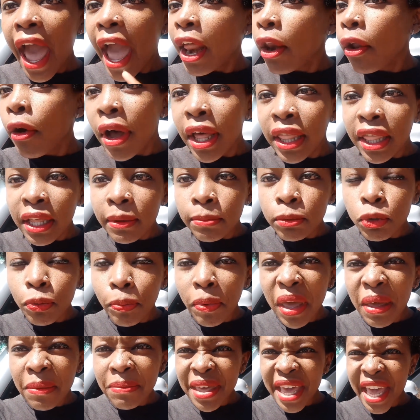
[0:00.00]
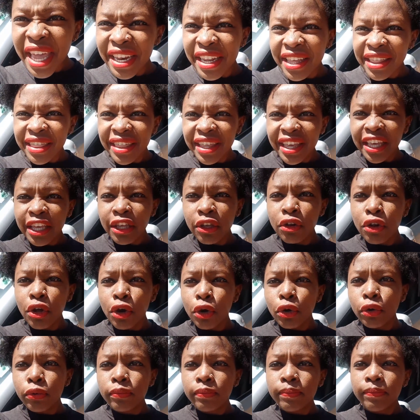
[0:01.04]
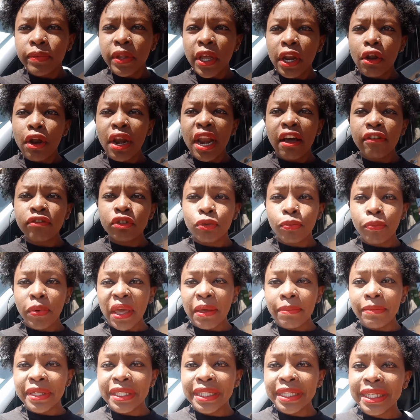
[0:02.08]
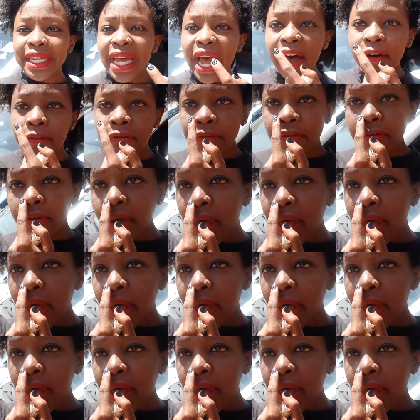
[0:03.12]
I don't want them to pay me anything, you know, they don't have to pay me stuff.